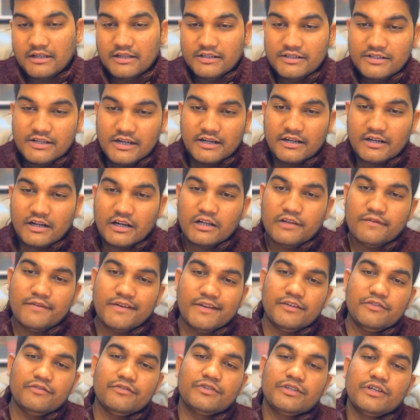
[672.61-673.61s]
Generally,
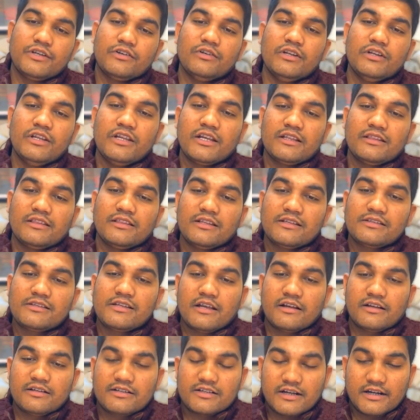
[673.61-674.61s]
when you see Gulik in the
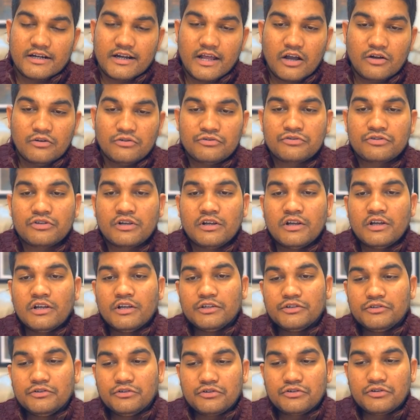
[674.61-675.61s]
second house,
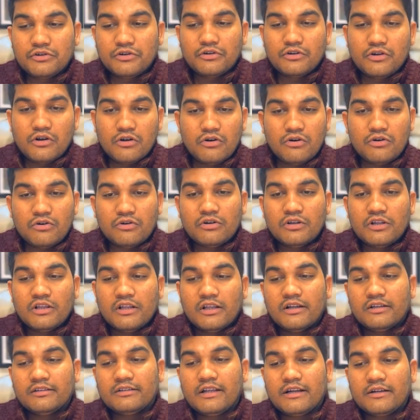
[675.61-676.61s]
you should know
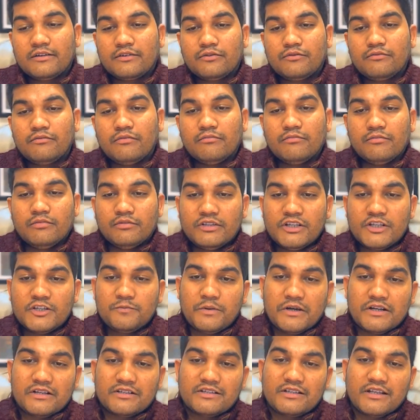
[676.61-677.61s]
that this
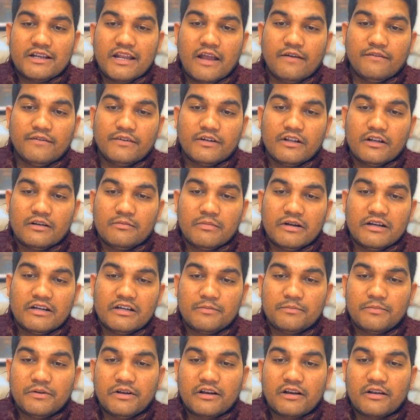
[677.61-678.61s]
person have done
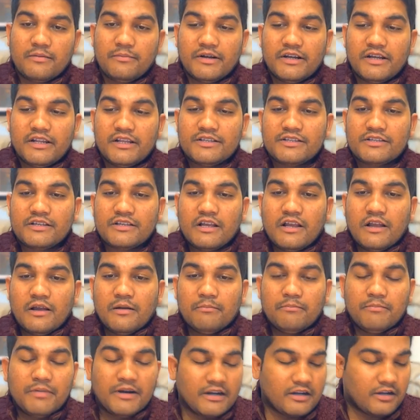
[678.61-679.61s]
multiple remedies,
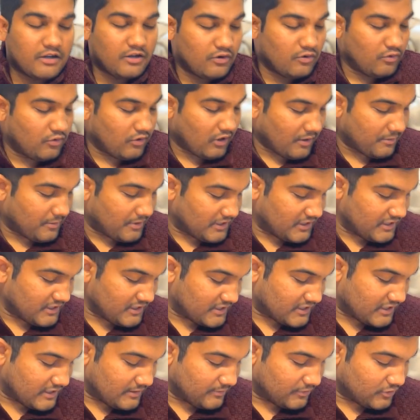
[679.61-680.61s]
but no remedy
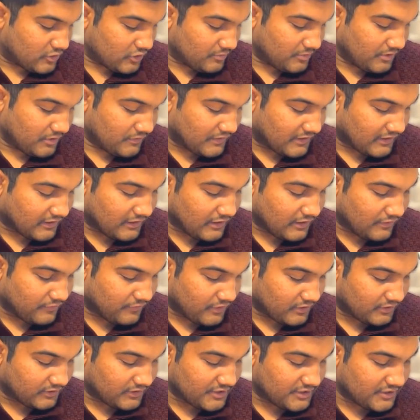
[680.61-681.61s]
seem to be working
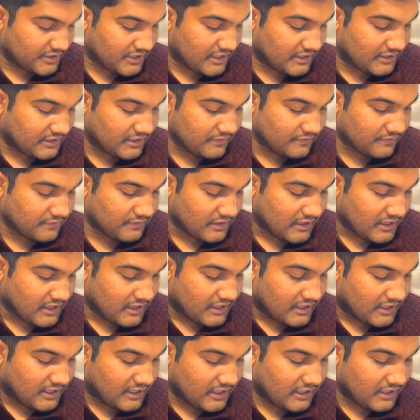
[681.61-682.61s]
for this native.
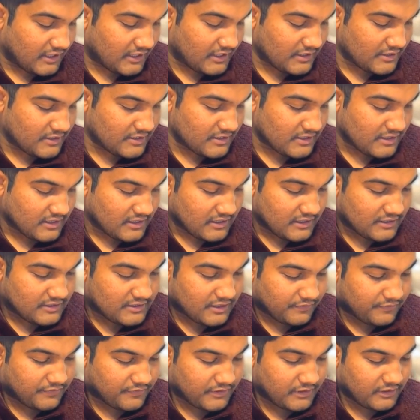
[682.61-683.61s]
He is
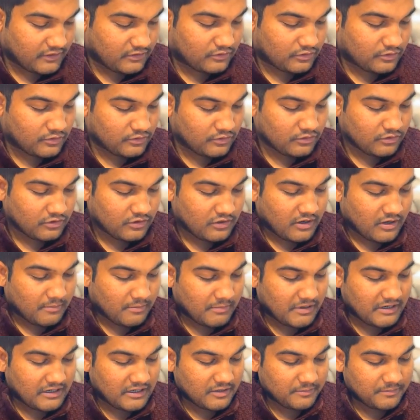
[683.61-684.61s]
suffering through
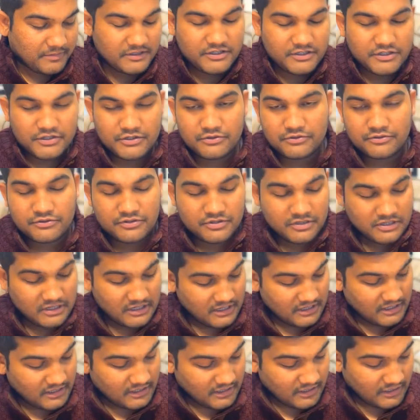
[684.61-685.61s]
multiple issues.
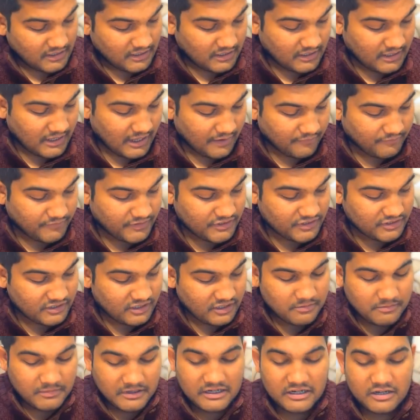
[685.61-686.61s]
He have
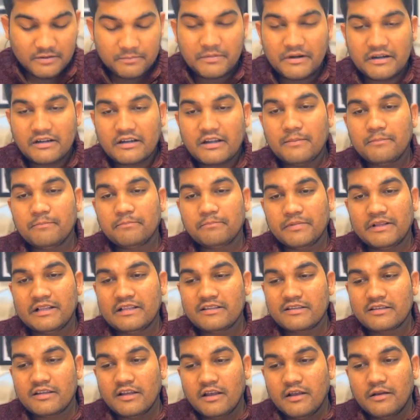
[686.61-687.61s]
visited multiple
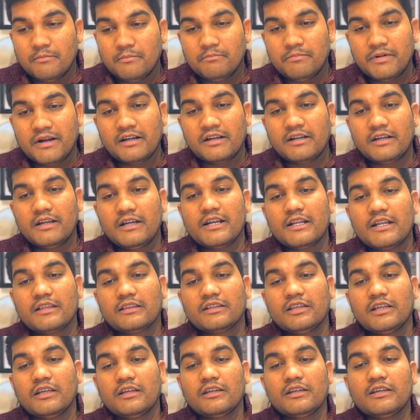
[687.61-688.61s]
temples, but
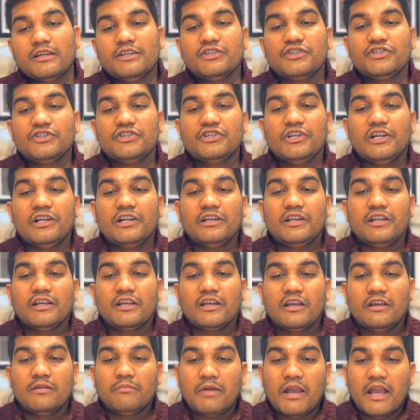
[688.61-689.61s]
nothing is yielding
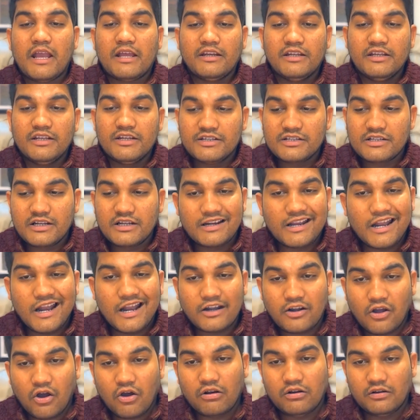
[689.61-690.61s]
him any result at
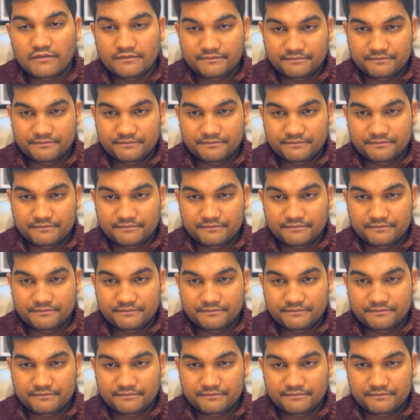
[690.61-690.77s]
all.